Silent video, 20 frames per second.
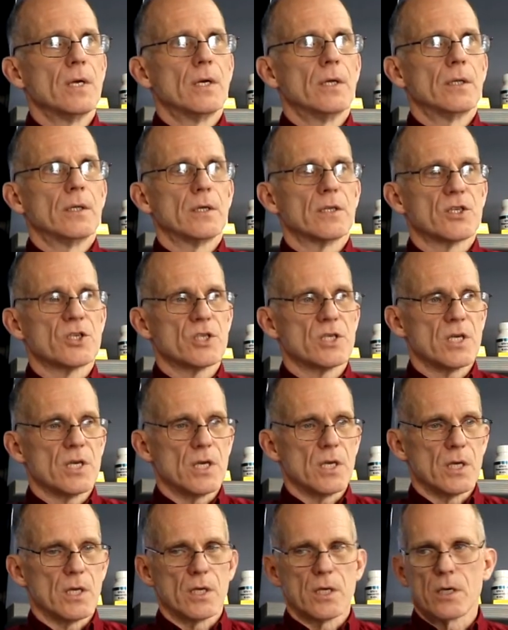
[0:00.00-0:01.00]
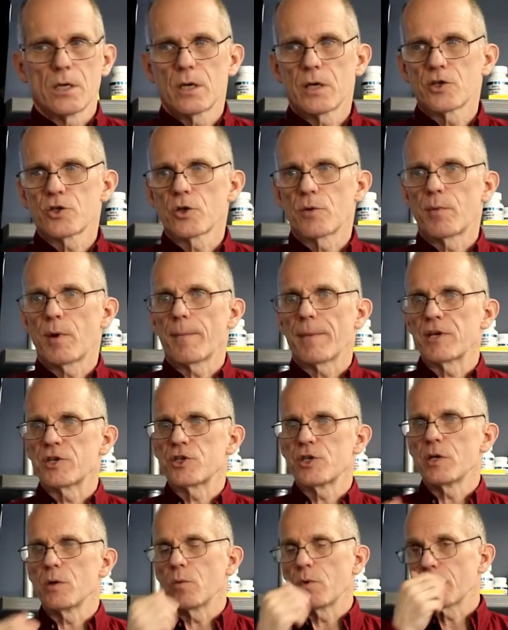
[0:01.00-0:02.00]
let's see, I should have brought my
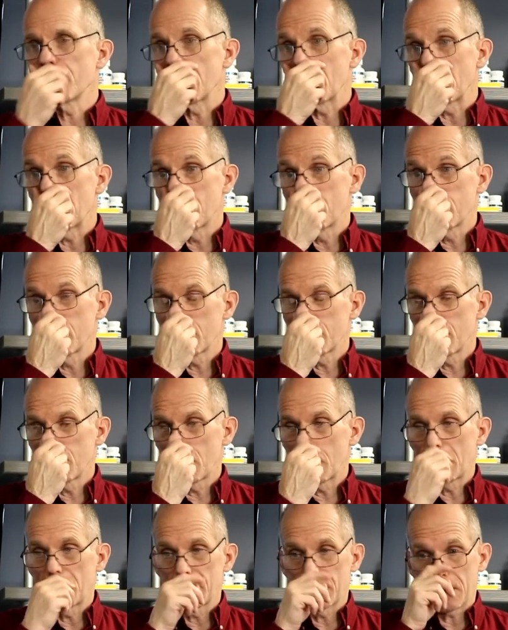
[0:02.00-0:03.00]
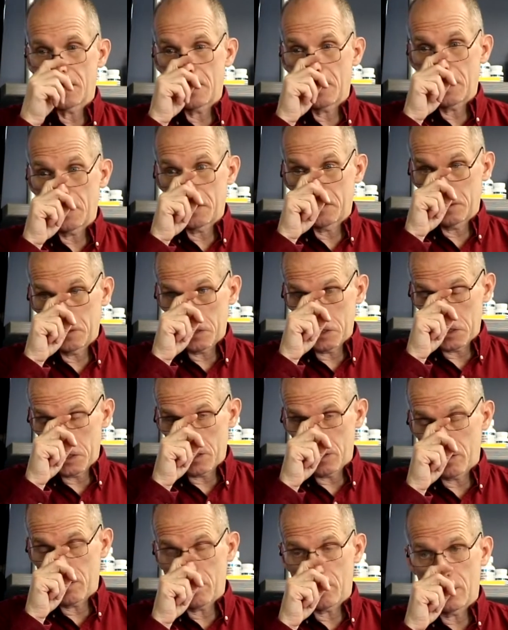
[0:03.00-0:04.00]
sheet with me. Bird dog and
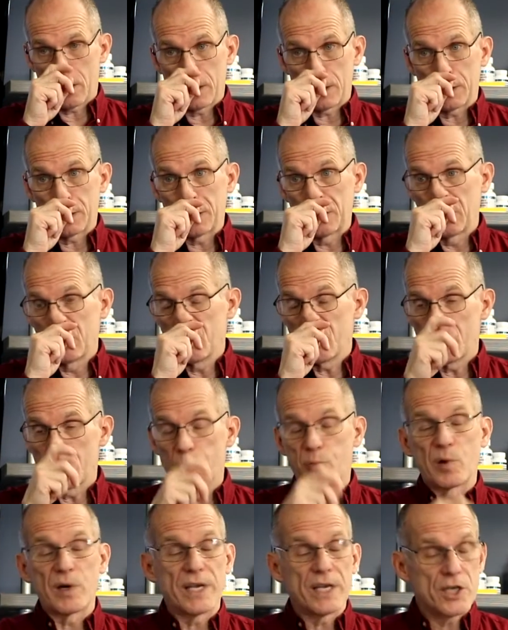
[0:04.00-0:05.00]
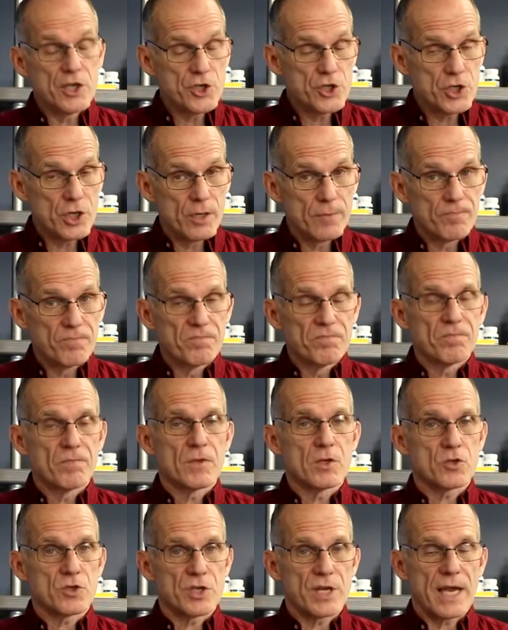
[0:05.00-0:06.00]
the glute bridge.
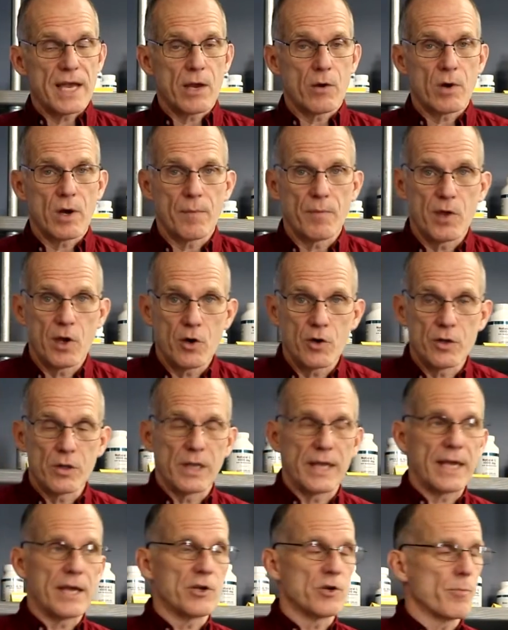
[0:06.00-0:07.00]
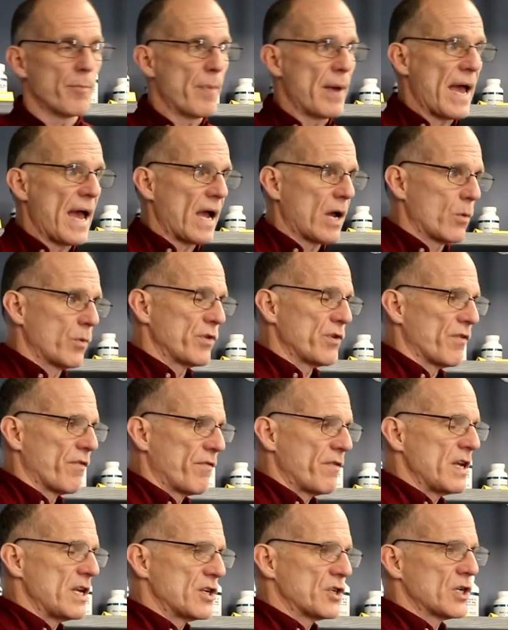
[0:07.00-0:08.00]
There's a diagram there. You lay on your back with your
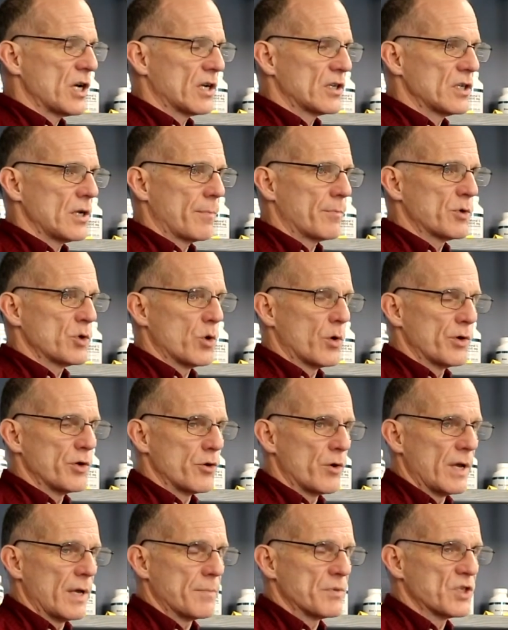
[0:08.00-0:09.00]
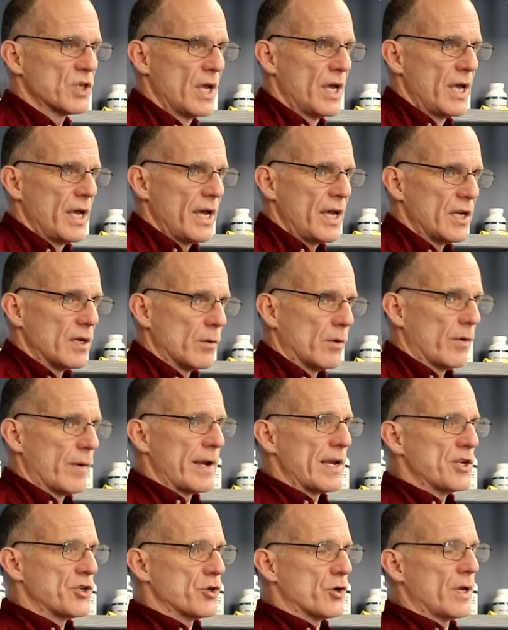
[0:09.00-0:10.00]
feet tucked up toward your hips, and you
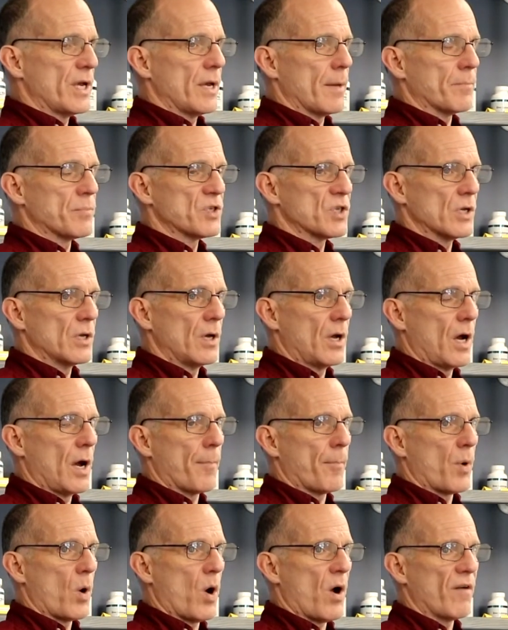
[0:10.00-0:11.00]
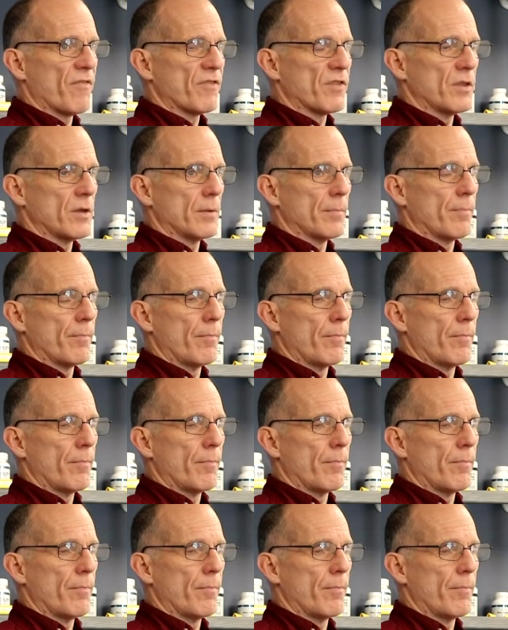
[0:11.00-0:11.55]
raise your hips up off the